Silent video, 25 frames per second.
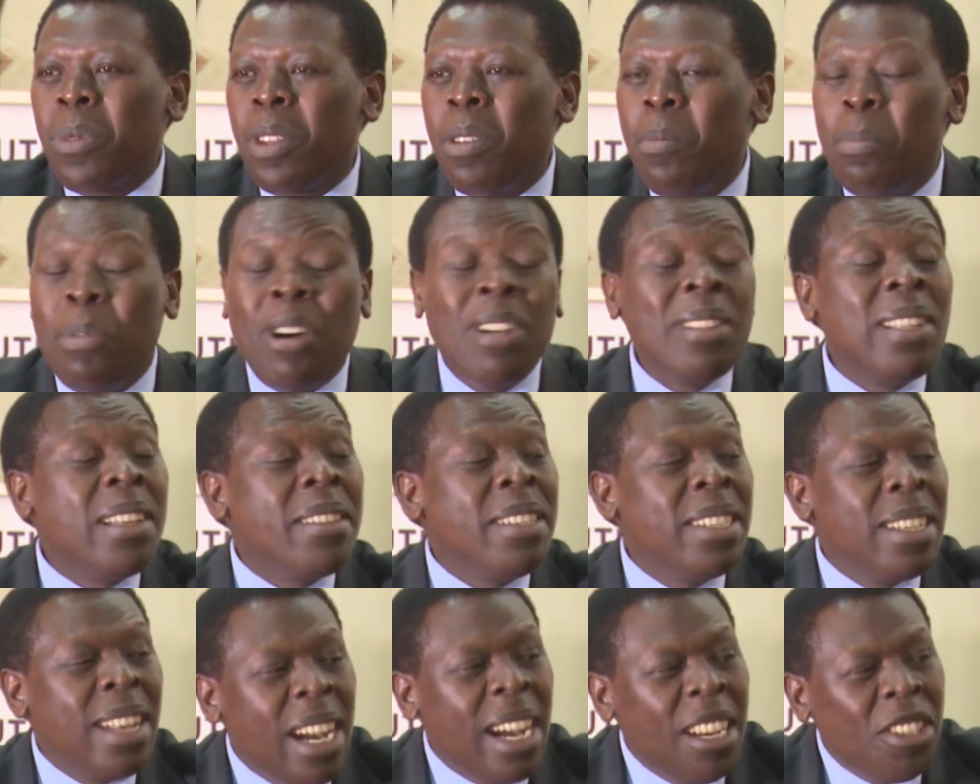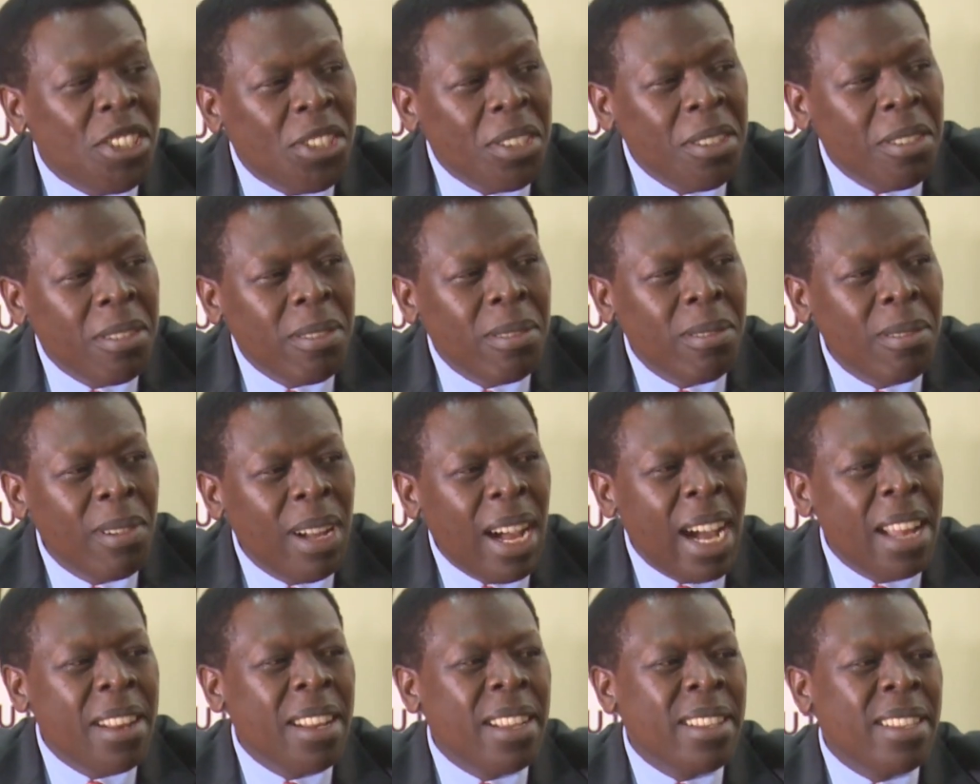both at the national
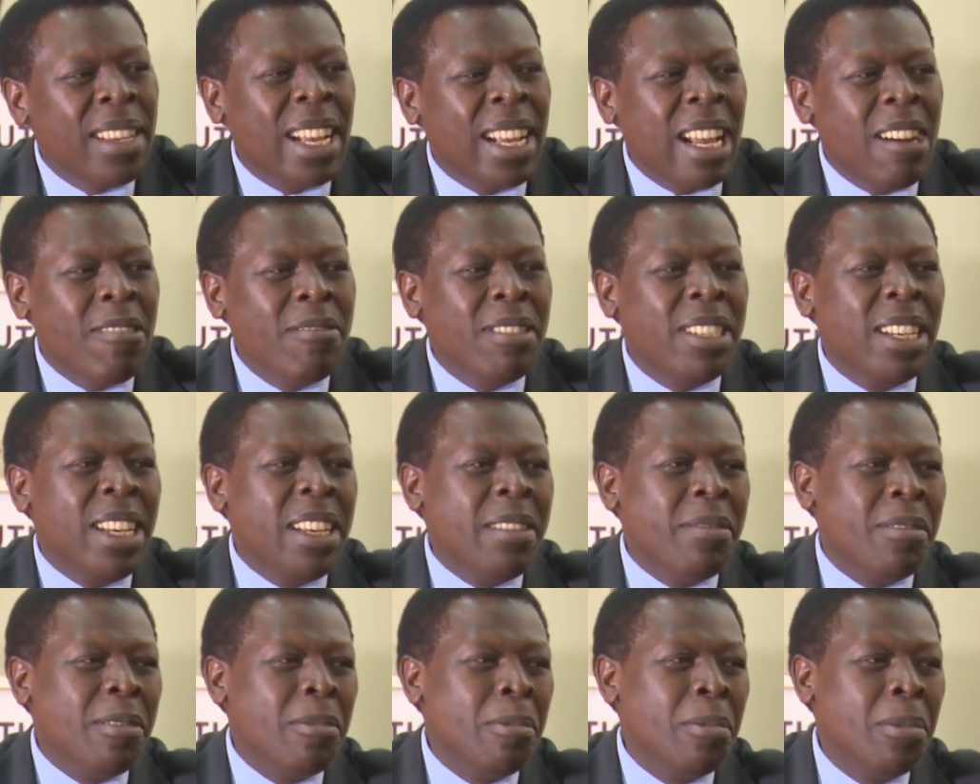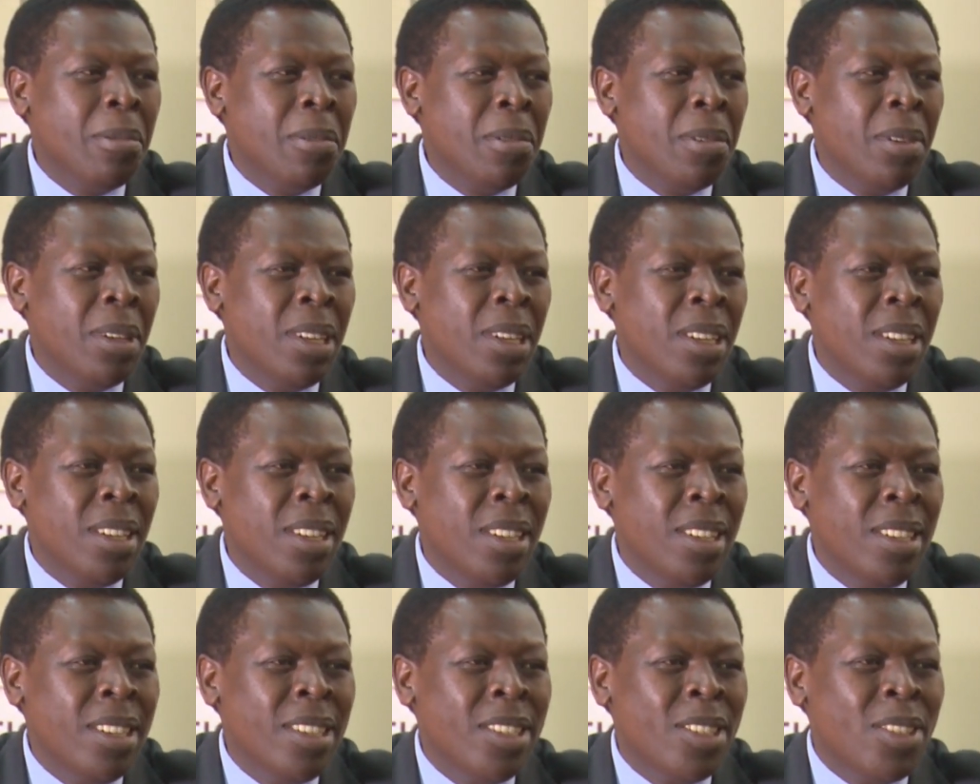and at the county level.
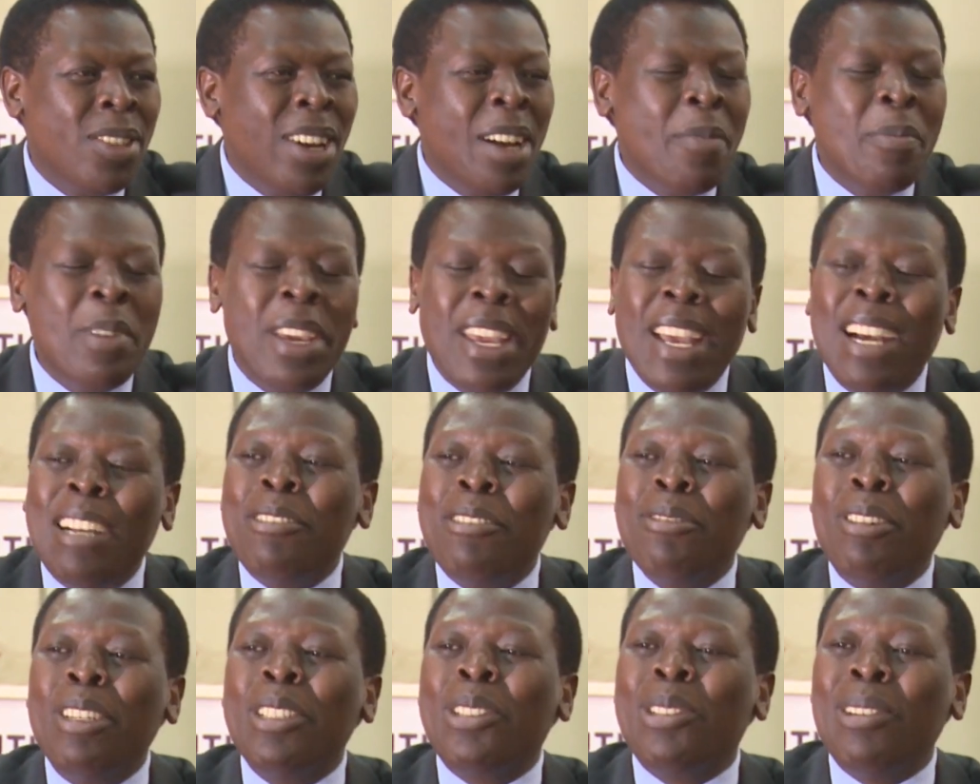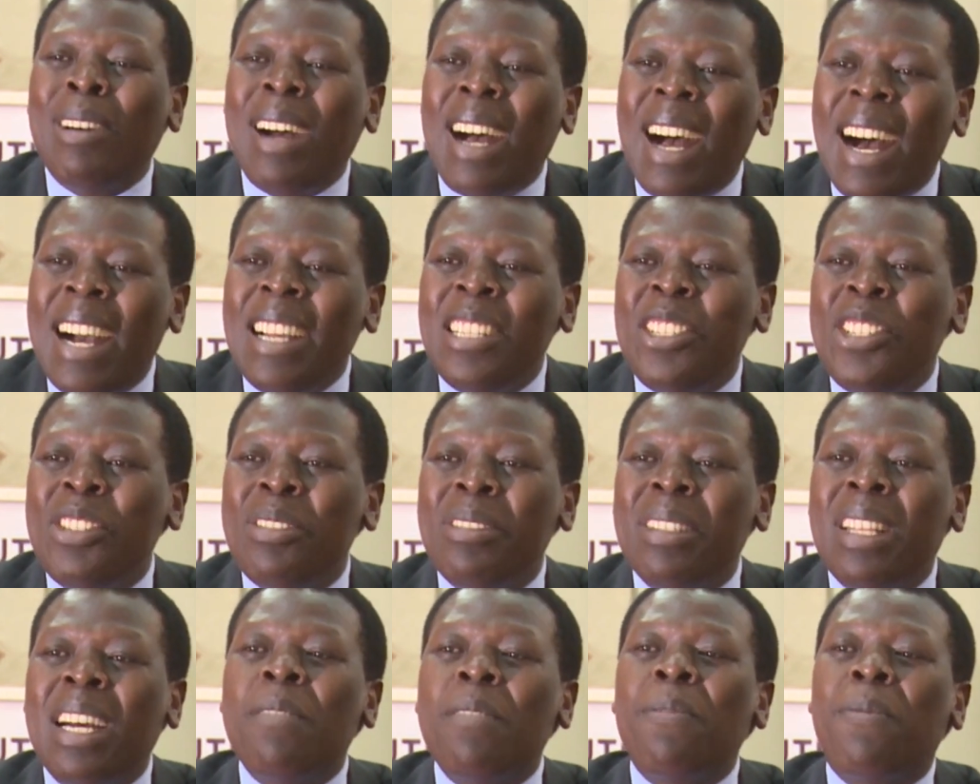So I'm here to also urge
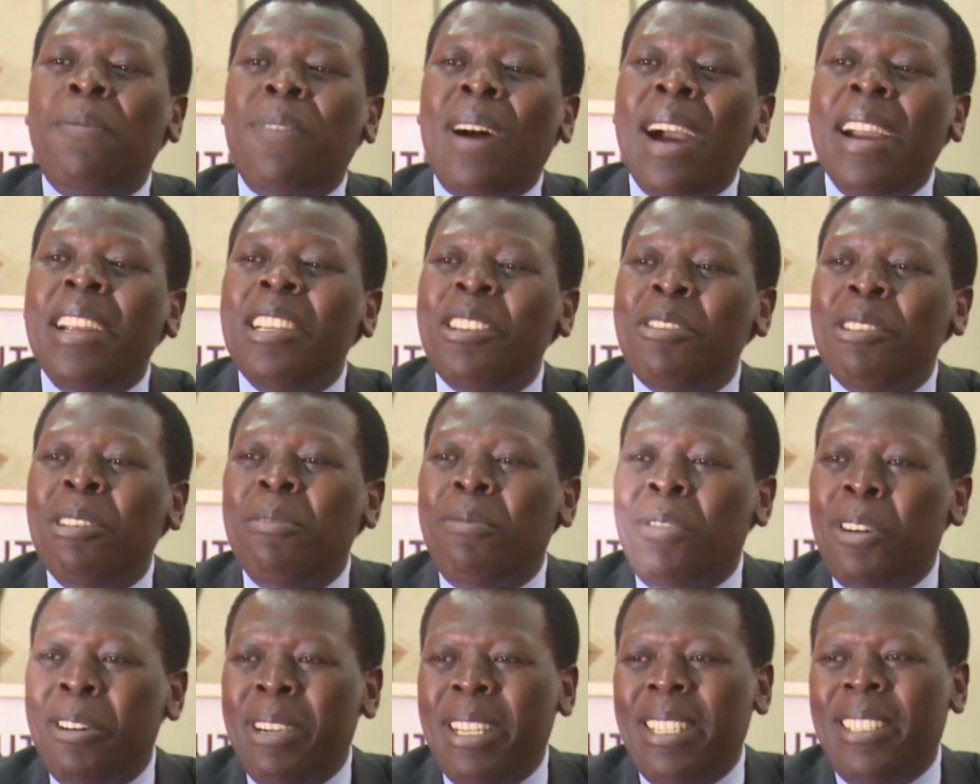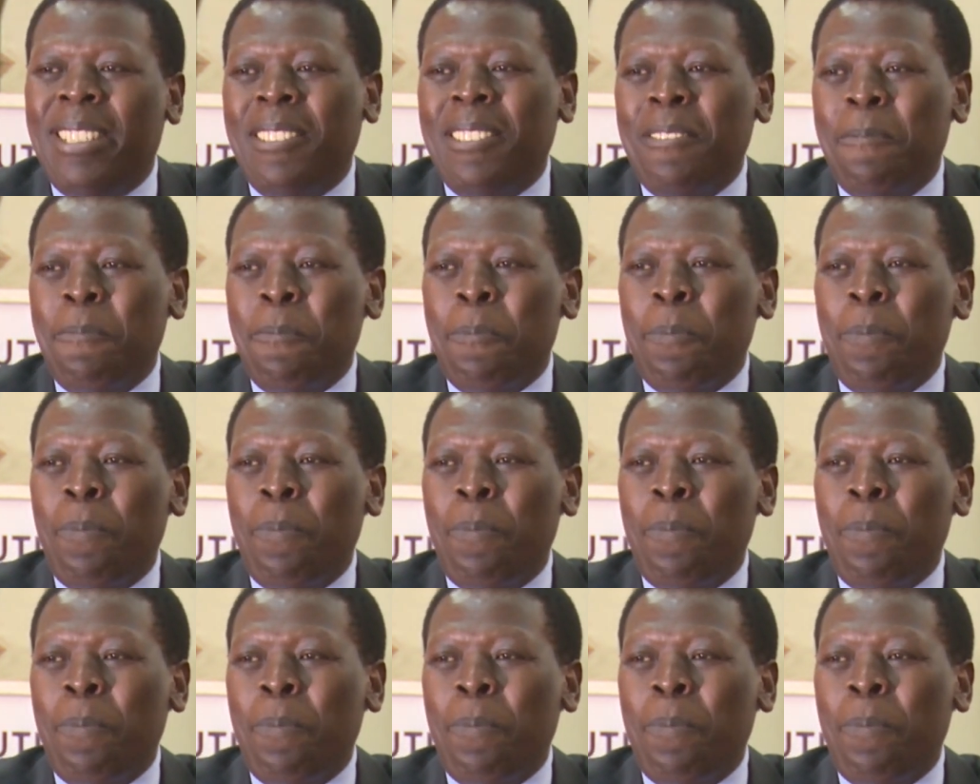you that find your voice.